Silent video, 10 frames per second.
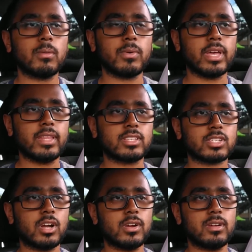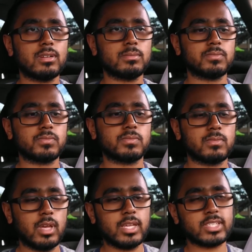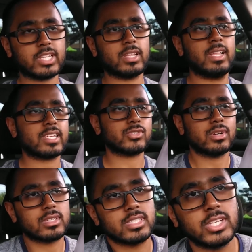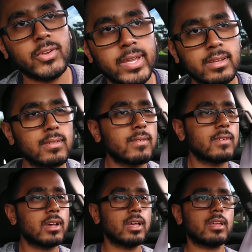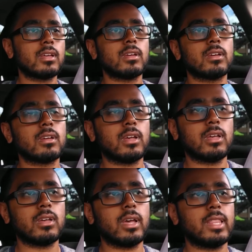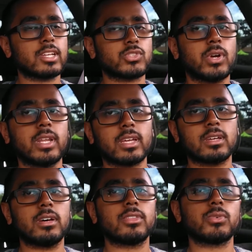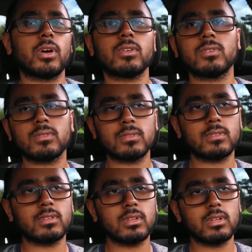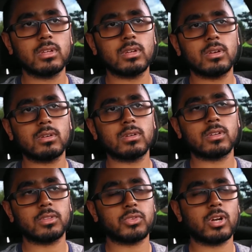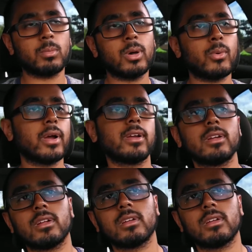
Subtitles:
But yeah, this car it has electronic steering, electronic throttle by wire,